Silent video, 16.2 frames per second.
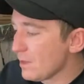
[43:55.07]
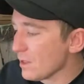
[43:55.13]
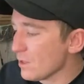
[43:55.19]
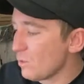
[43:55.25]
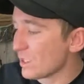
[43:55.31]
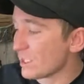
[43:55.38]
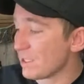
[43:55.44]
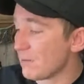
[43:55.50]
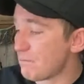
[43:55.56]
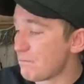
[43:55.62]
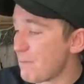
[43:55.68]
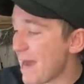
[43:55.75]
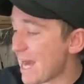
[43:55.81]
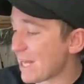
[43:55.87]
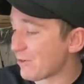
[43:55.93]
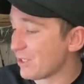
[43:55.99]
What's the
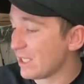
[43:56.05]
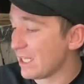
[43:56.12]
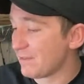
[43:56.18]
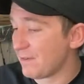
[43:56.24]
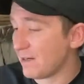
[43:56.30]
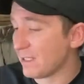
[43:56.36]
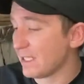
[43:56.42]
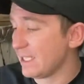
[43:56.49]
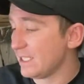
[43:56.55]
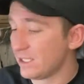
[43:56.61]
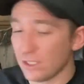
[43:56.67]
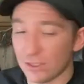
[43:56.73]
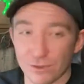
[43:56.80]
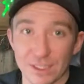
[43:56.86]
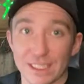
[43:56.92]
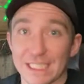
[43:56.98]
battery life on the
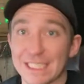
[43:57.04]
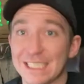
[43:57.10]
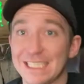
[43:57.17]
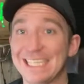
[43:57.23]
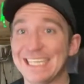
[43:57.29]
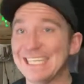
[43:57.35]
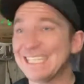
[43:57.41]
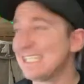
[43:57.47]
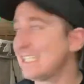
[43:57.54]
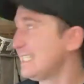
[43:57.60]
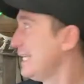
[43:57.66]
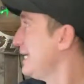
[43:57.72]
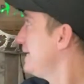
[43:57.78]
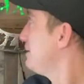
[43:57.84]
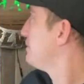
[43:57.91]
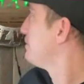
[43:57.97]
Insta360?
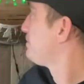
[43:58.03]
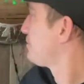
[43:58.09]
Insane.